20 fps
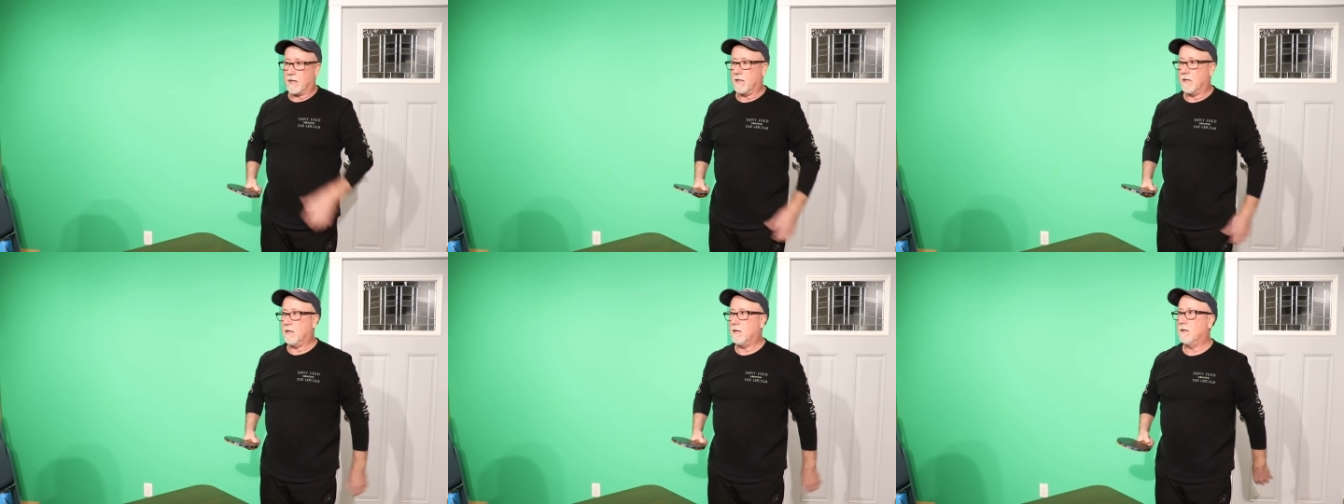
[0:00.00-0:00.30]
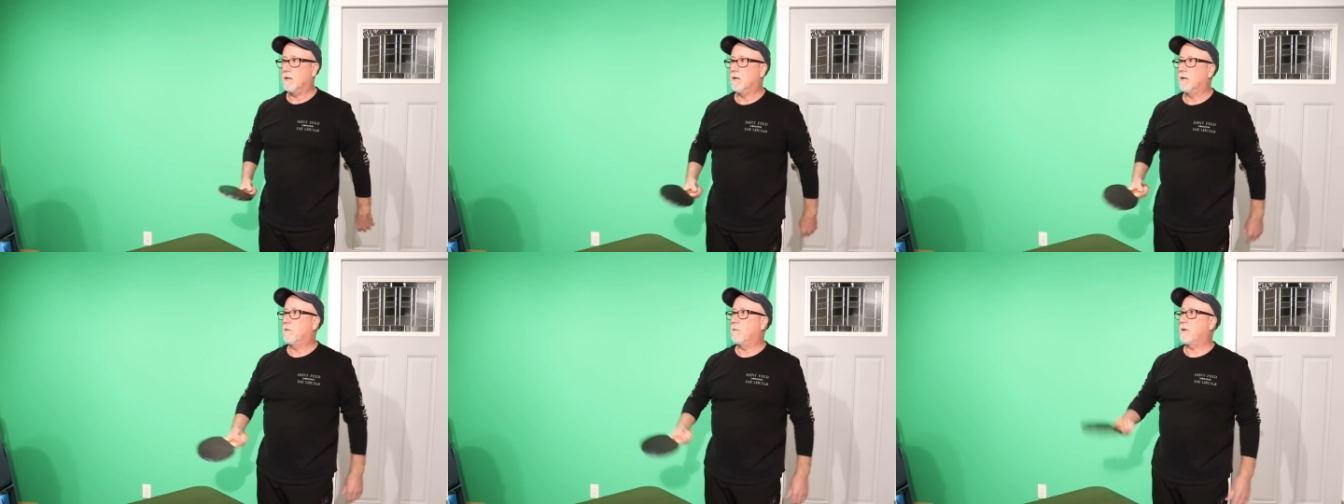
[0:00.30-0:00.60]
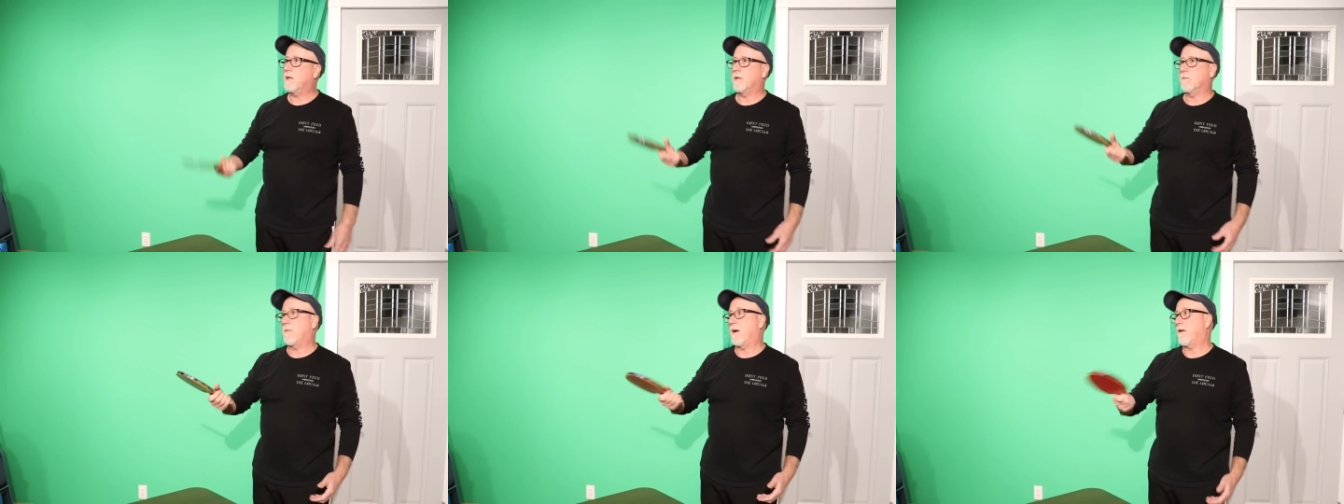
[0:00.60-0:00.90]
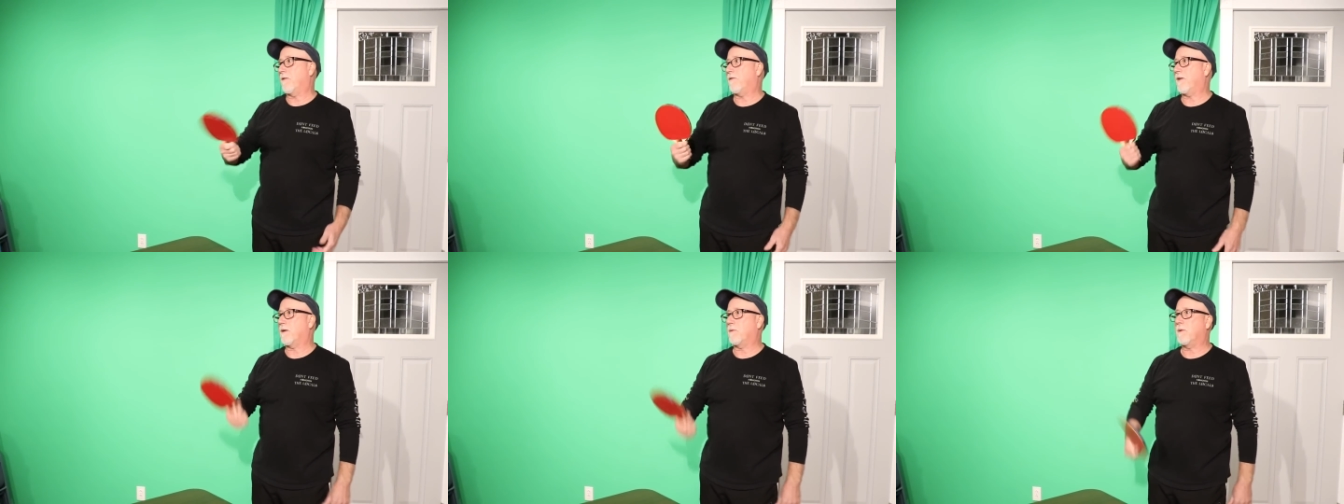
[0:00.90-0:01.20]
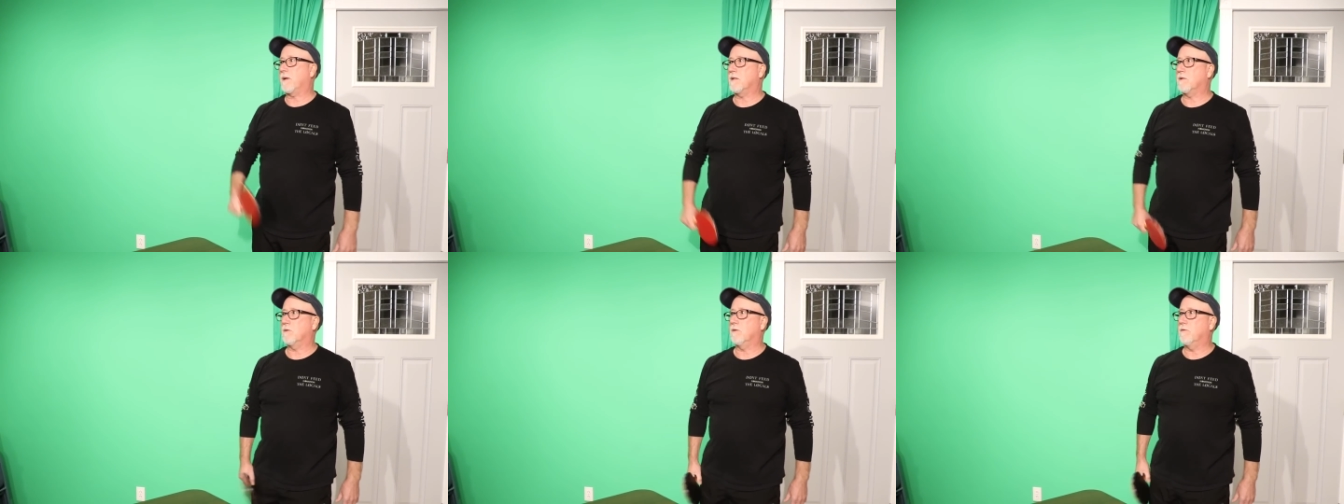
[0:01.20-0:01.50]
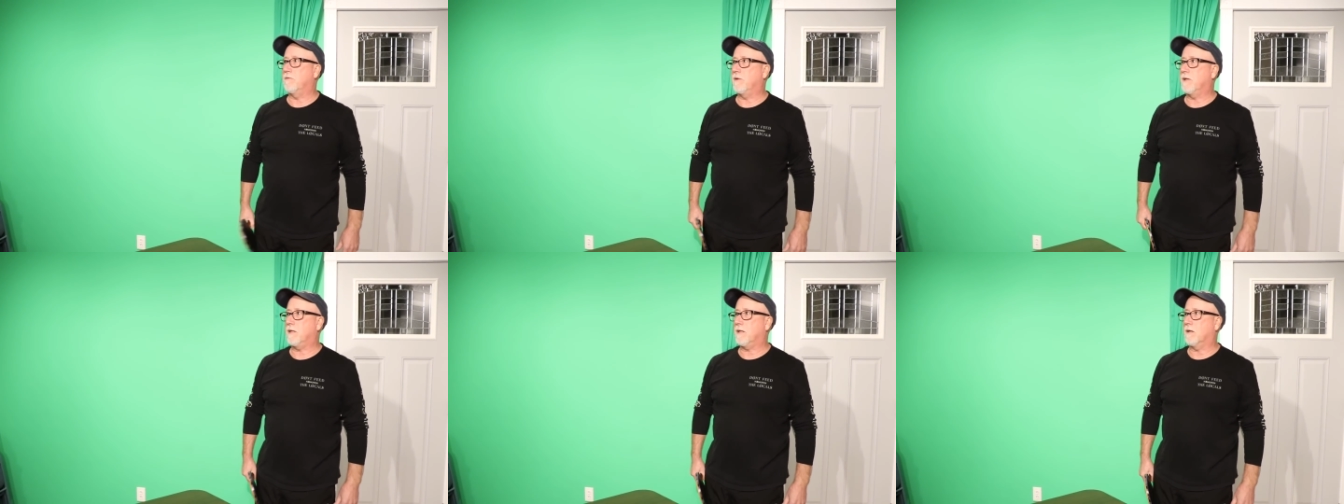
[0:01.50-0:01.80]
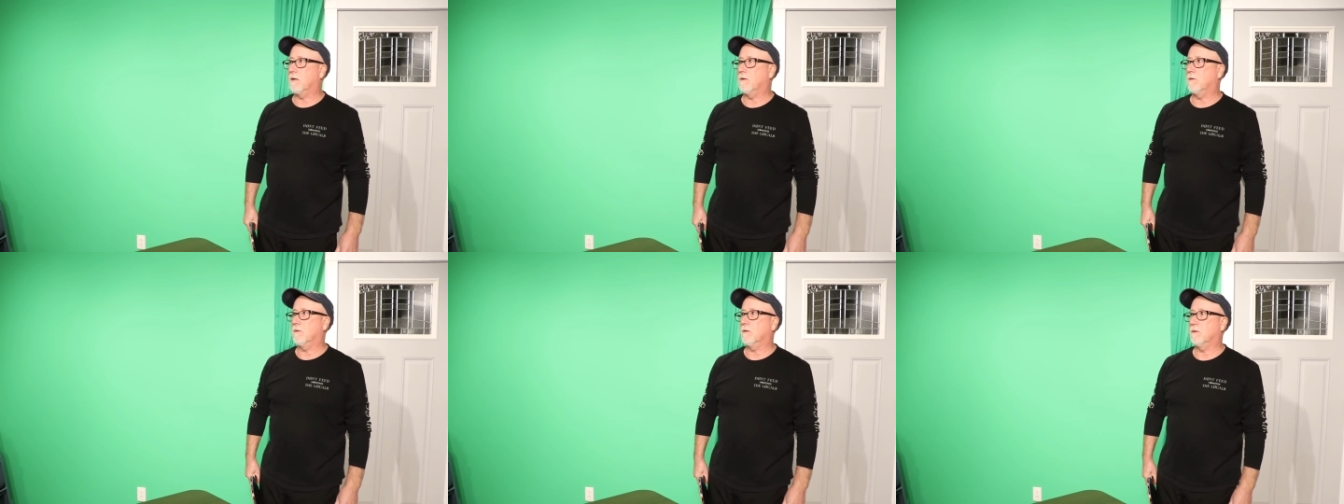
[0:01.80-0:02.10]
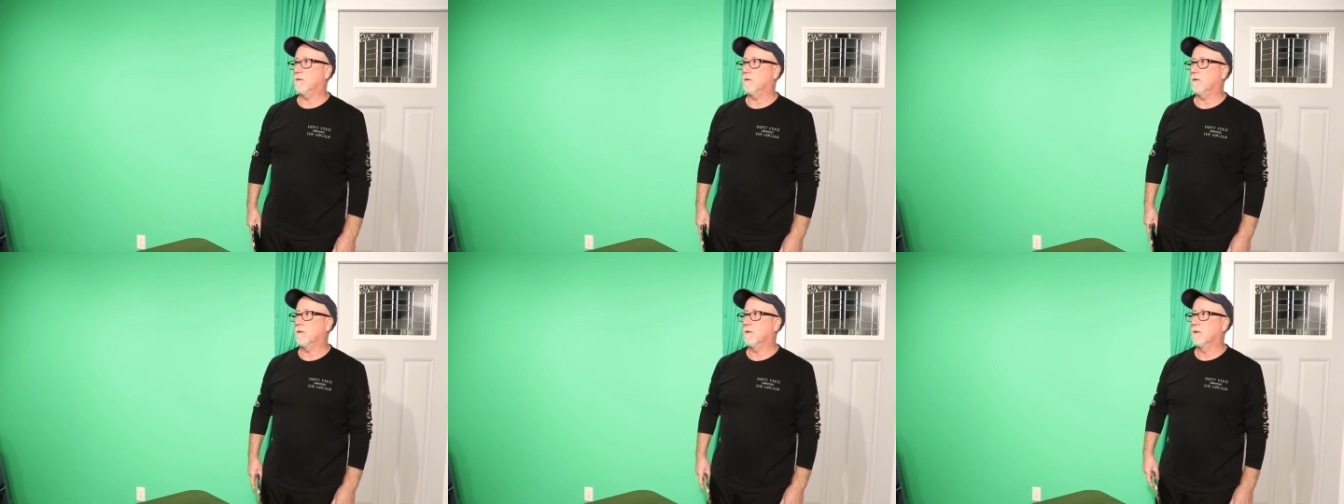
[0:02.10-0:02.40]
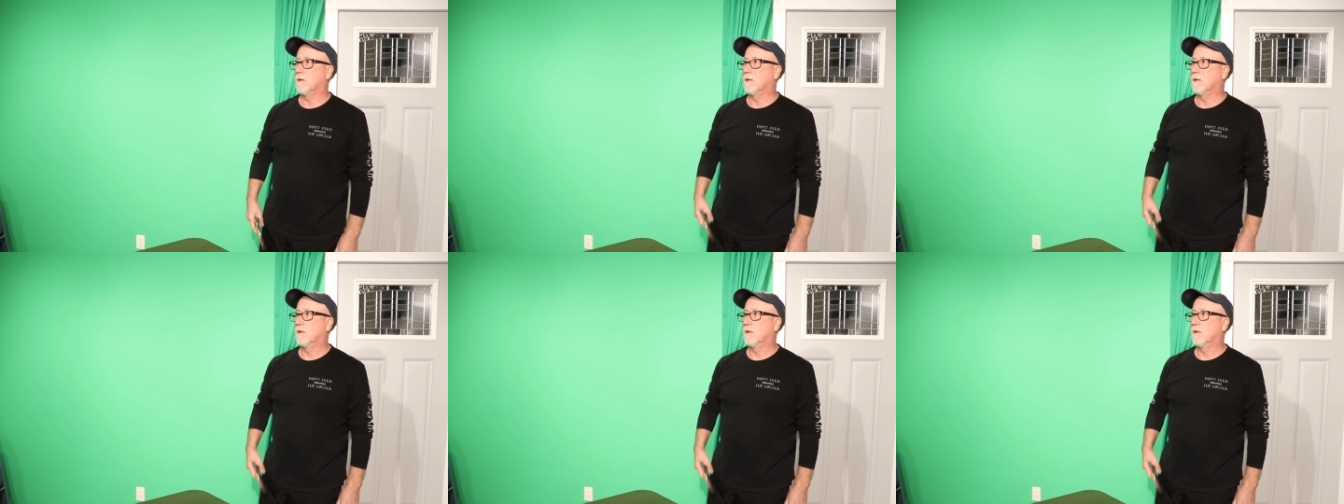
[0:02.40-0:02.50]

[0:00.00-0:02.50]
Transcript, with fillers: uh, we can, matter of fact, we can do a video on